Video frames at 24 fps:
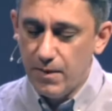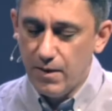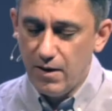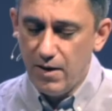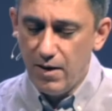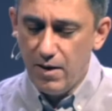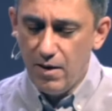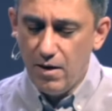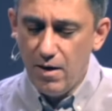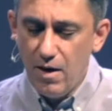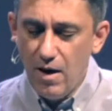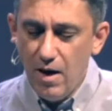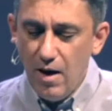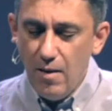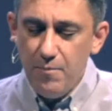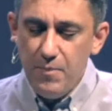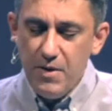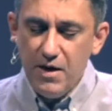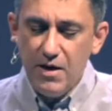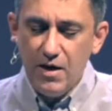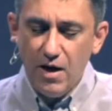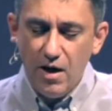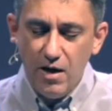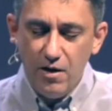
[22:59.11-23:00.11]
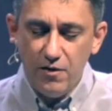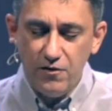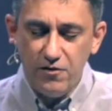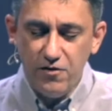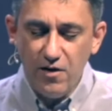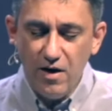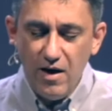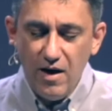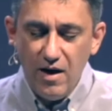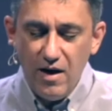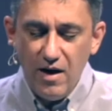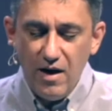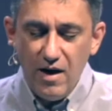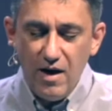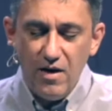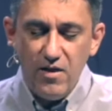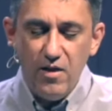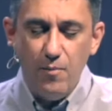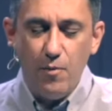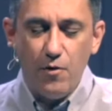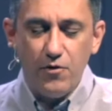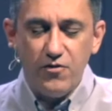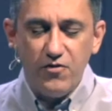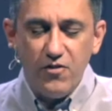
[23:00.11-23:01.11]
Okay? Because
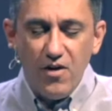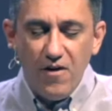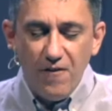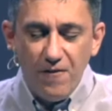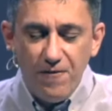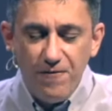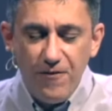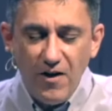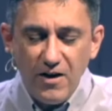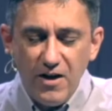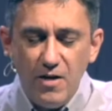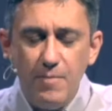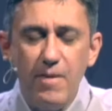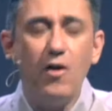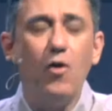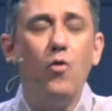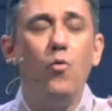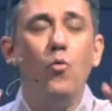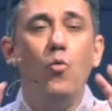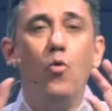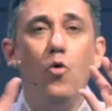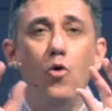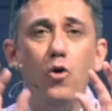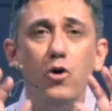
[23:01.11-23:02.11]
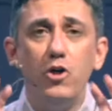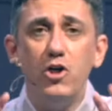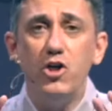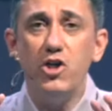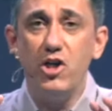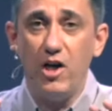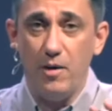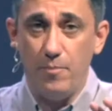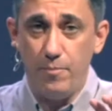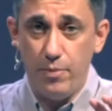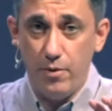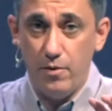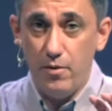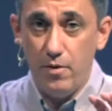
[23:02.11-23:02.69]
the most fundamental worship